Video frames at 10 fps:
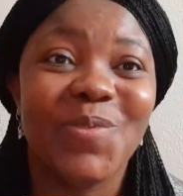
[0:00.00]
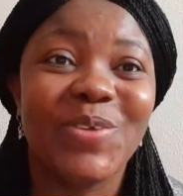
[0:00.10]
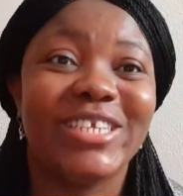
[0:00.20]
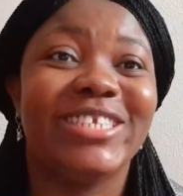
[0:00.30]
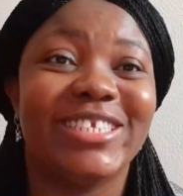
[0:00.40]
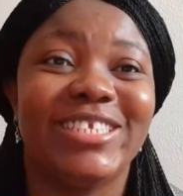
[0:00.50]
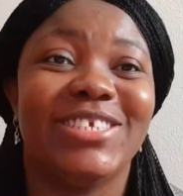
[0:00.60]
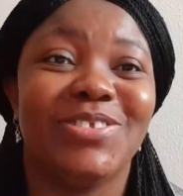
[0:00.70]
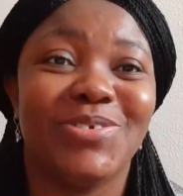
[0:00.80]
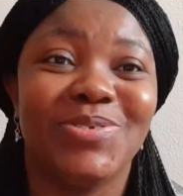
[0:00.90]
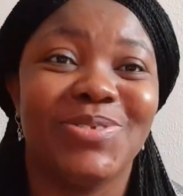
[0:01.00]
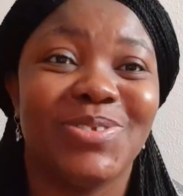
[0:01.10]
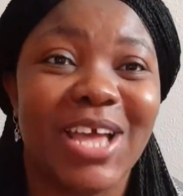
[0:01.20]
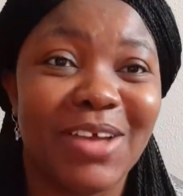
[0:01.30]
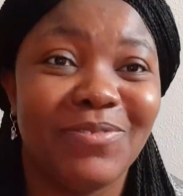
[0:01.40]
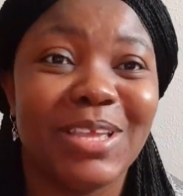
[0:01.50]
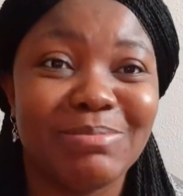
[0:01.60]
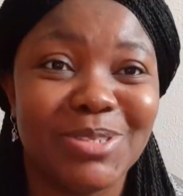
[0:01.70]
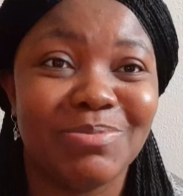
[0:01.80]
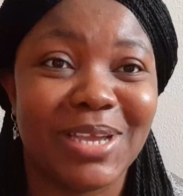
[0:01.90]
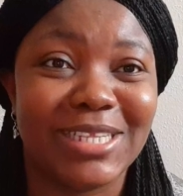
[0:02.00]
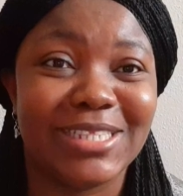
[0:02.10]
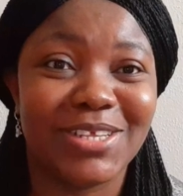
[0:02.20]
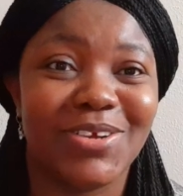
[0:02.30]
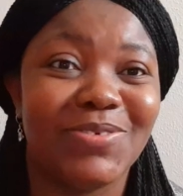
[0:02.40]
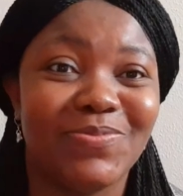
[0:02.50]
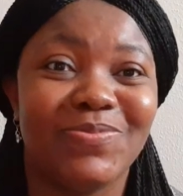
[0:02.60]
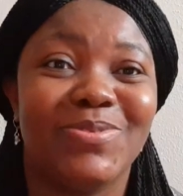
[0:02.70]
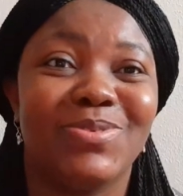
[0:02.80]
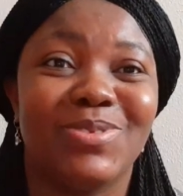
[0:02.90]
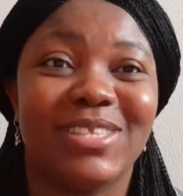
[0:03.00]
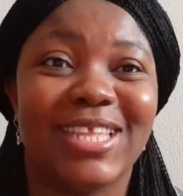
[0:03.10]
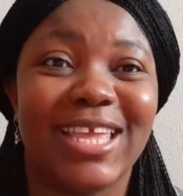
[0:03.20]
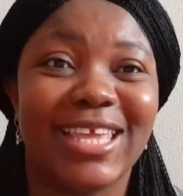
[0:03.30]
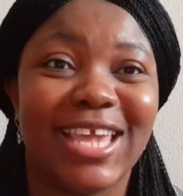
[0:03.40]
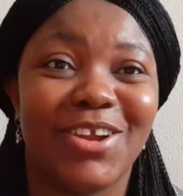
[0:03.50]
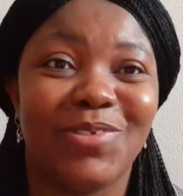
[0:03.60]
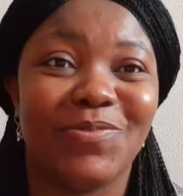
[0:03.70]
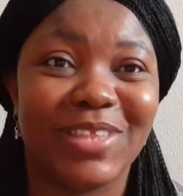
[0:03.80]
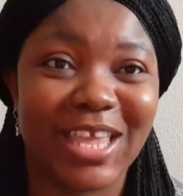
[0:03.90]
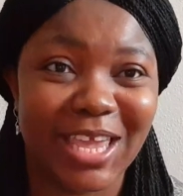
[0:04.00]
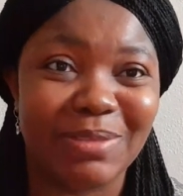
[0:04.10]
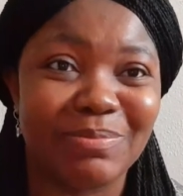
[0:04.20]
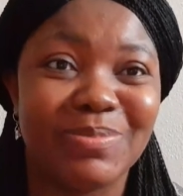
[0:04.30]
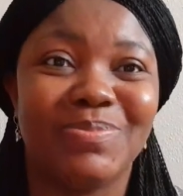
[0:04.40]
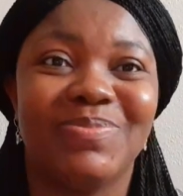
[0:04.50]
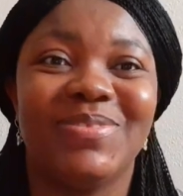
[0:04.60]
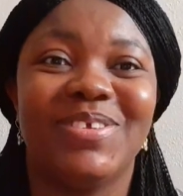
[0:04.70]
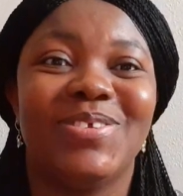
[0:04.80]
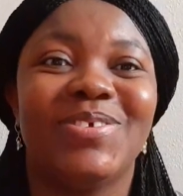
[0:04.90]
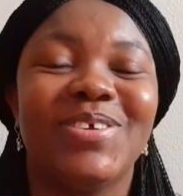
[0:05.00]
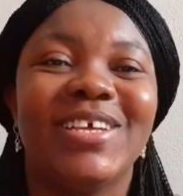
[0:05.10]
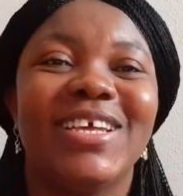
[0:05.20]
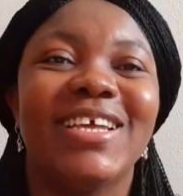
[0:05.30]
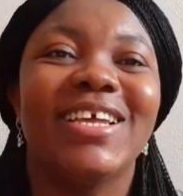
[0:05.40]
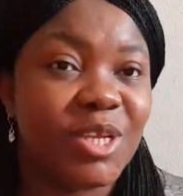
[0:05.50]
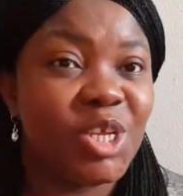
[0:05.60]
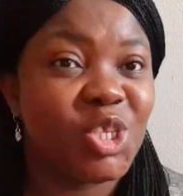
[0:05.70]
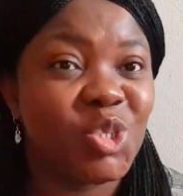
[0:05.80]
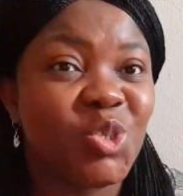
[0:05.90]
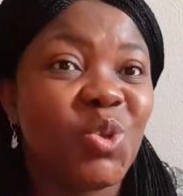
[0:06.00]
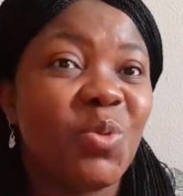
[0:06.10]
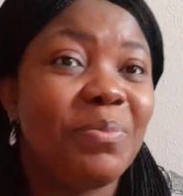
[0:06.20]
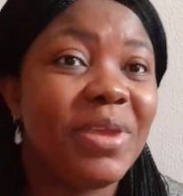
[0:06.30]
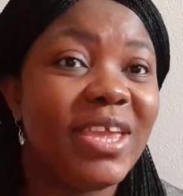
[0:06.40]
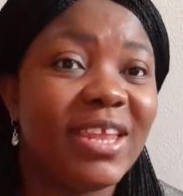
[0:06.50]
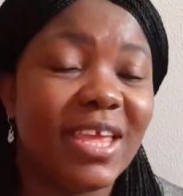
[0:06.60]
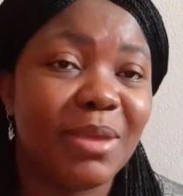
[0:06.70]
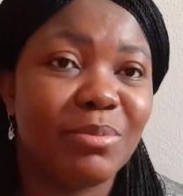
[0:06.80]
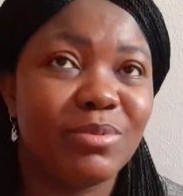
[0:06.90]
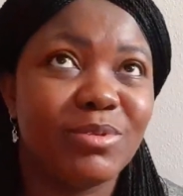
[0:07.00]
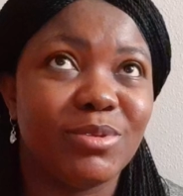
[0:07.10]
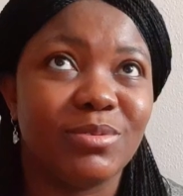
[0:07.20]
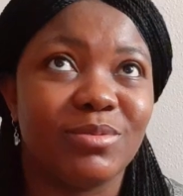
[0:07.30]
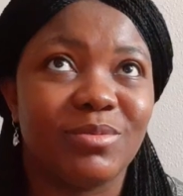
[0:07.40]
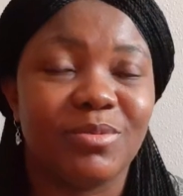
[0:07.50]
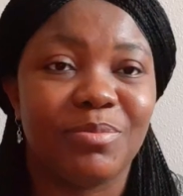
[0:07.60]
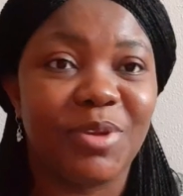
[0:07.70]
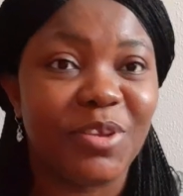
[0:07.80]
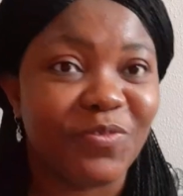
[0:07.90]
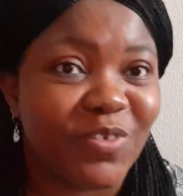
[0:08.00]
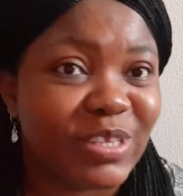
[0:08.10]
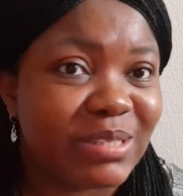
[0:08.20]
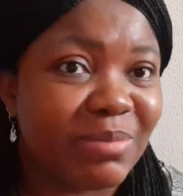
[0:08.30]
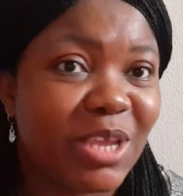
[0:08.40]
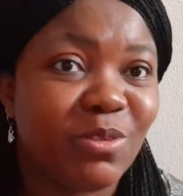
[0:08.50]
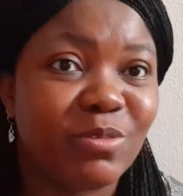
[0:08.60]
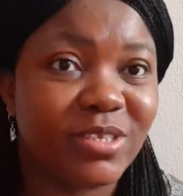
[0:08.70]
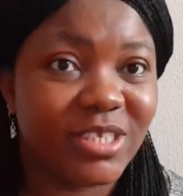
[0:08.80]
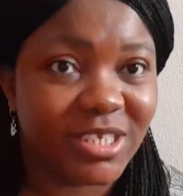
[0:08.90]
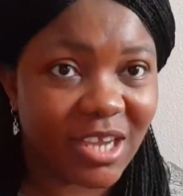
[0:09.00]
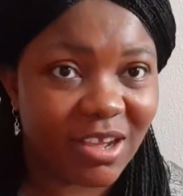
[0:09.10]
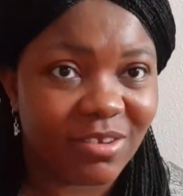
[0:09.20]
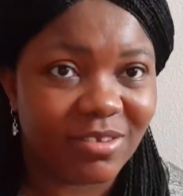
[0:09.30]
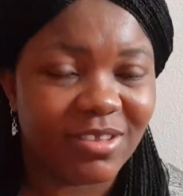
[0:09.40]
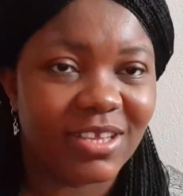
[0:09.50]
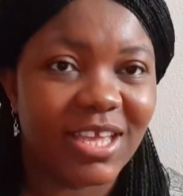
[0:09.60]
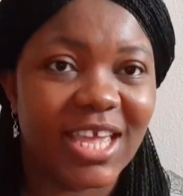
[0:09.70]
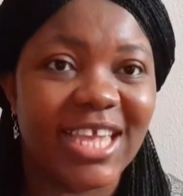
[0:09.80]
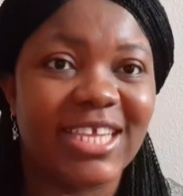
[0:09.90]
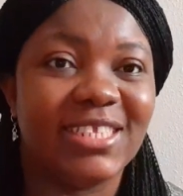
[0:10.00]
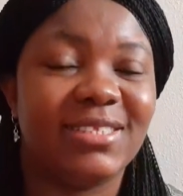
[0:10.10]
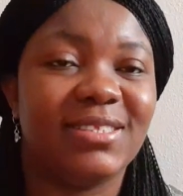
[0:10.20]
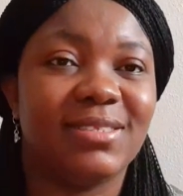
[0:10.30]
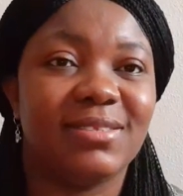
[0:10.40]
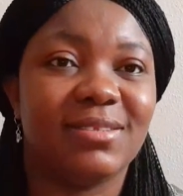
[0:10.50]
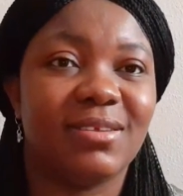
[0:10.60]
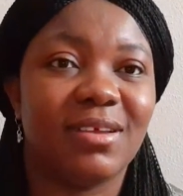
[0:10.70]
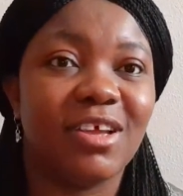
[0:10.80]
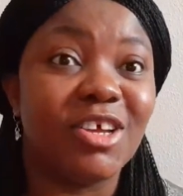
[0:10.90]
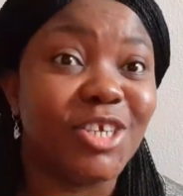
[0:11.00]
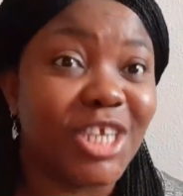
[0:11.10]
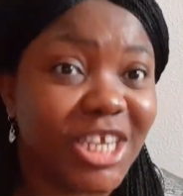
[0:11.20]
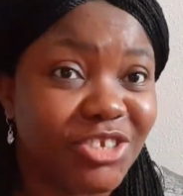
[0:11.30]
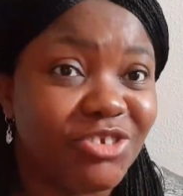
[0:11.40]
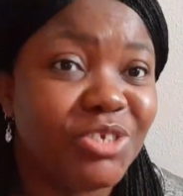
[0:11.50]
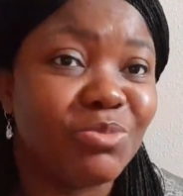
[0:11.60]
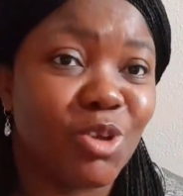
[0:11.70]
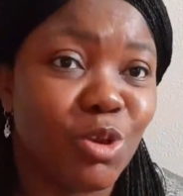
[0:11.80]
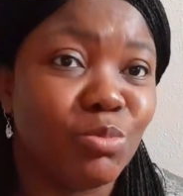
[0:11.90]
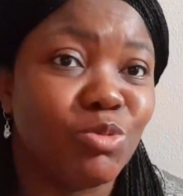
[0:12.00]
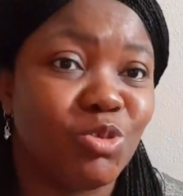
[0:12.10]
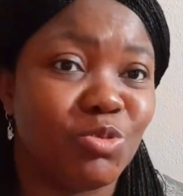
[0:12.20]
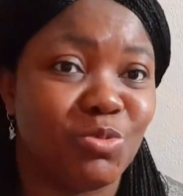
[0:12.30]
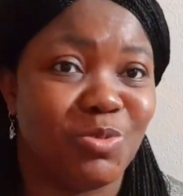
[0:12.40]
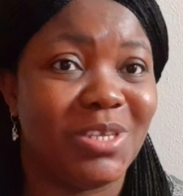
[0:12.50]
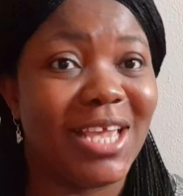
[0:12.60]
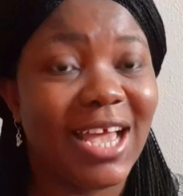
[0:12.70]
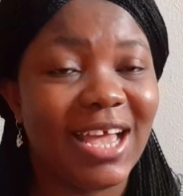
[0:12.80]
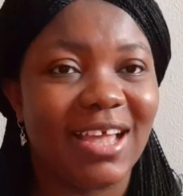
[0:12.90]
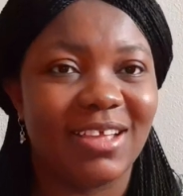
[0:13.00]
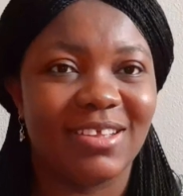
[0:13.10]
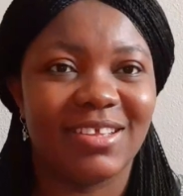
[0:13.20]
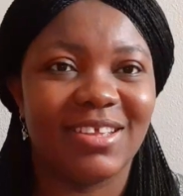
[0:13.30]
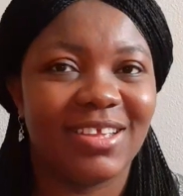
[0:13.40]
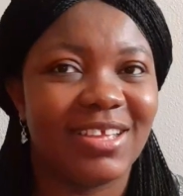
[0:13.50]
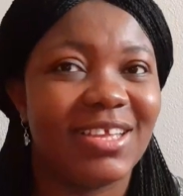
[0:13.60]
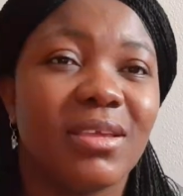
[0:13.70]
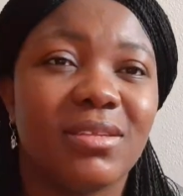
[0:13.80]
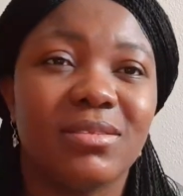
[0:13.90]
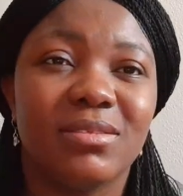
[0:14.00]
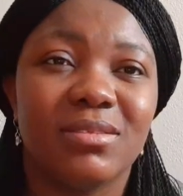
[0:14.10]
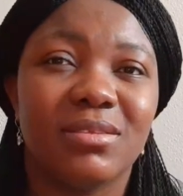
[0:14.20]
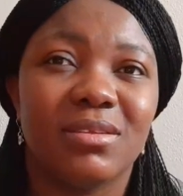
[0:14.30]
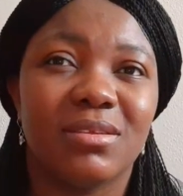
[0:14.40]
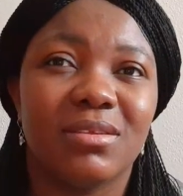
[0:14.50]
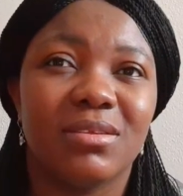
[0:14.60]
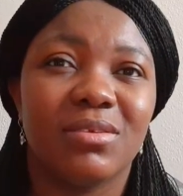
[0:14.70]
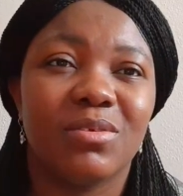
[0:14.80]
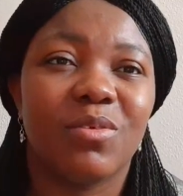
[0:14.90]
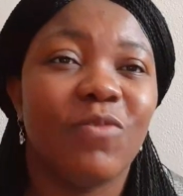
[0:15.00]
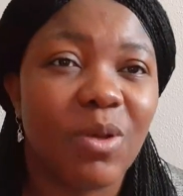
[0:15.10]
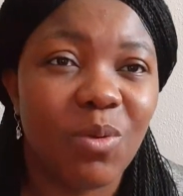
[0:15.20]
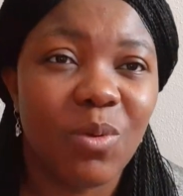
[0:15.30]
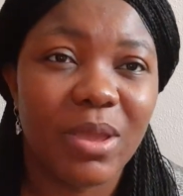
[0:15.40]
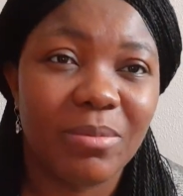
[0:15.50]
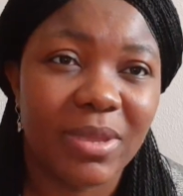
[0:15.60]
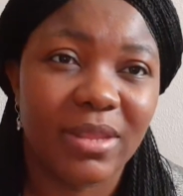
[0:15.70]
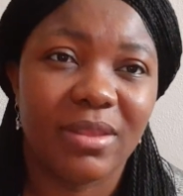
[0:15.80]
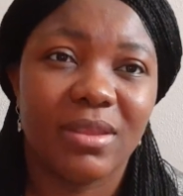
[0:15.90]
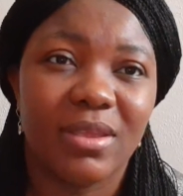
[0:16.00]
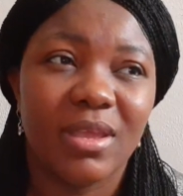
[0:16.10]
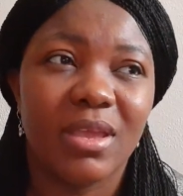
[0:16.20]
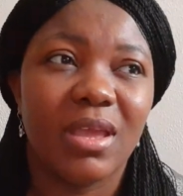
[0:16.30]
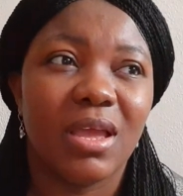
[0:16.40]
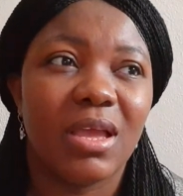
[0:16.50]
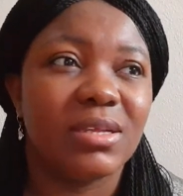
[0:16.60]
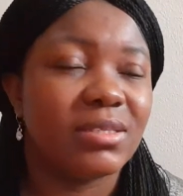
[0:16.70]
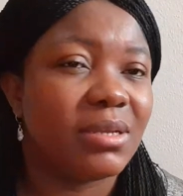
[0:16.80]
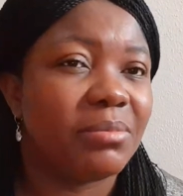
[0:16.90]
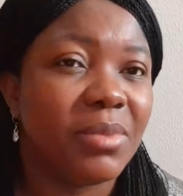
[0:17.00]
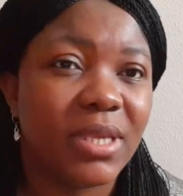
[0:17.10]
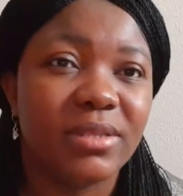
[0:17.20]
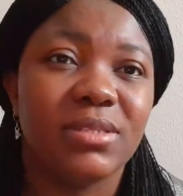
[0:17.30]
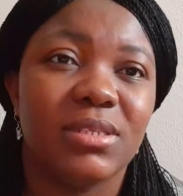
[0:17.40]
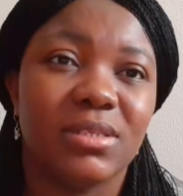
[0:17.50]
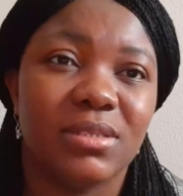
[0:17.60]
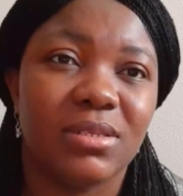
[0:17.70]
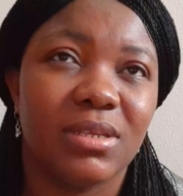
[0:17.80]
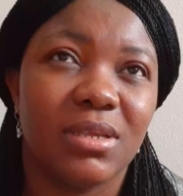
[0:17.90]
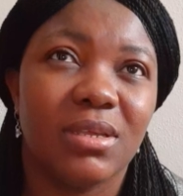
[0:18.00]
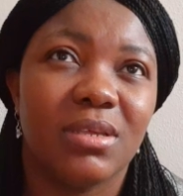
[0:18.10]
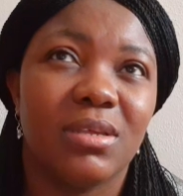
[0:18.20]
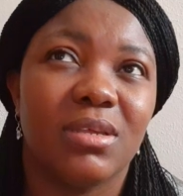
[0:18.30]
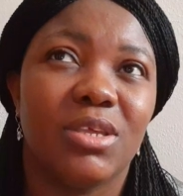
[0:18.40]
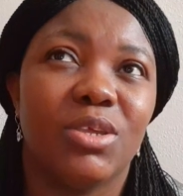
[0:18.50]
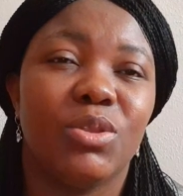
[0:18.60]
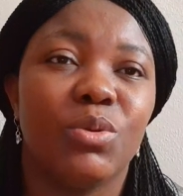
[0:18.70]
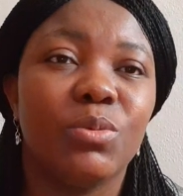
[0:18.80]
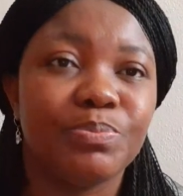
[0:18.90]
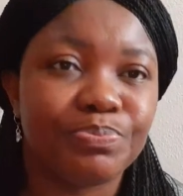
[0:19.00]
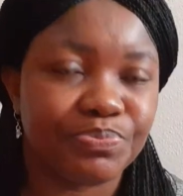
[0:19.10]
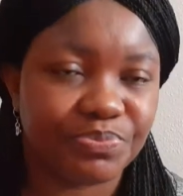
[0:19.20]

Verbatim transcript: wished, you know, to have them to myself, to take care of them, you know. So being able to bring forth my own child is a dream come true. Yeah, it's overwhelming and amazing, you know.